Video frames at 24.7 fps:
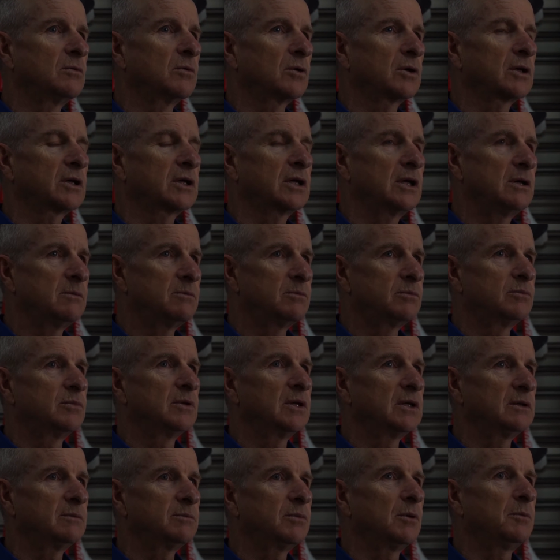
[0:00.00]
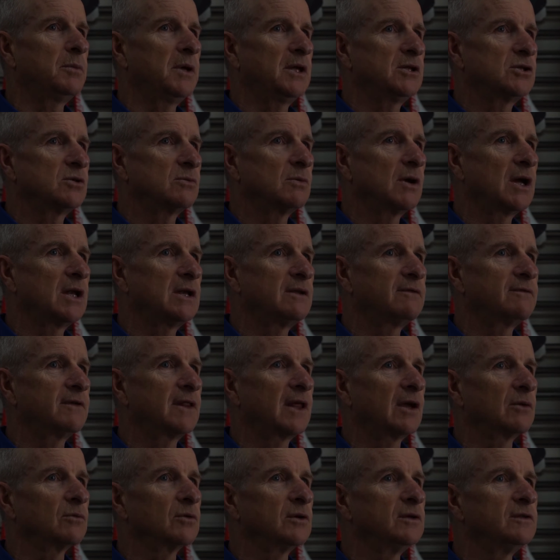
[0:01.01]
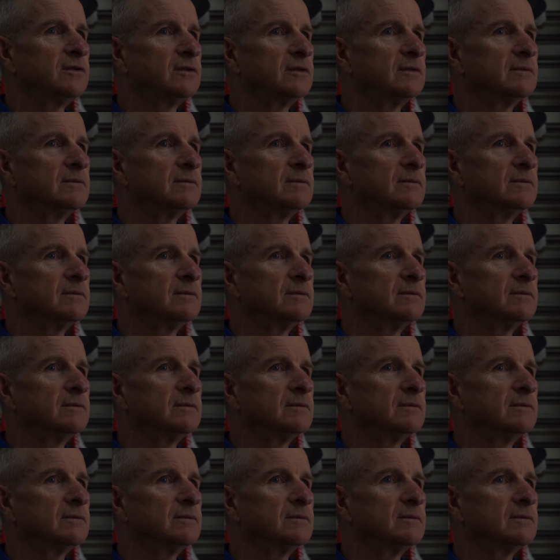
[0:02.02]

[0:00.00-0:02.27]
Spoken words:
want to keep it perpetuating for that reason.